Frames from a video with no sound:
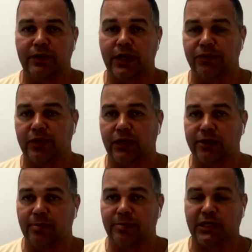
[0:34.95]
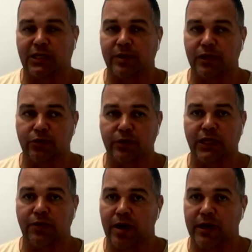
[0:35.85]
for Nathan Cleary, particularly when you look
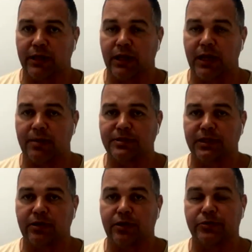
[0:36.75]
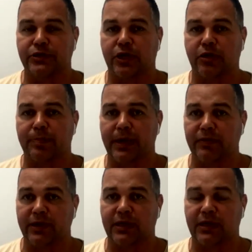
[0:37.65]
at their running games and, and also
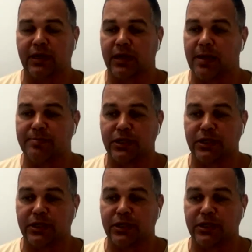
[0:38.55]
compare their kicking game.